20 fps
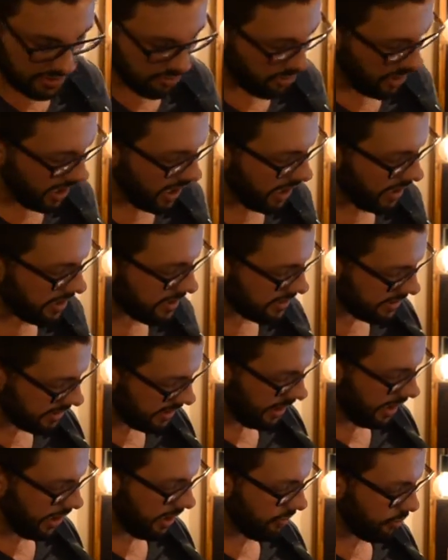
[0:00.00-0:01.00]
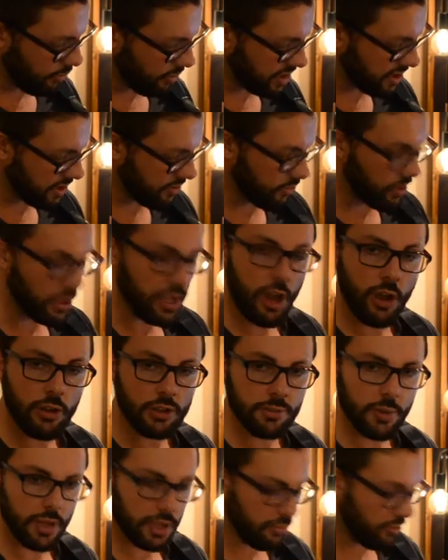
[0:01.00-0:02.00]
bass, and which is really
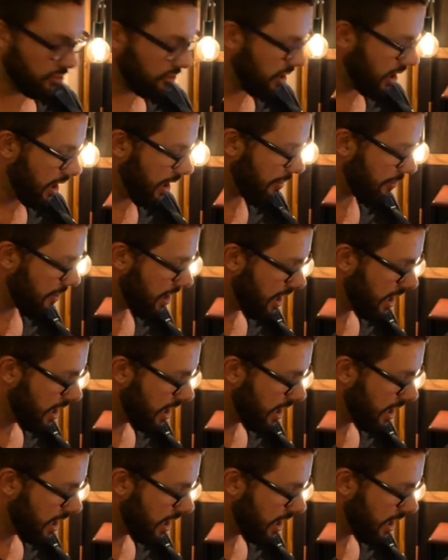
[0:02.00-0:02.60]
helped by the preamp,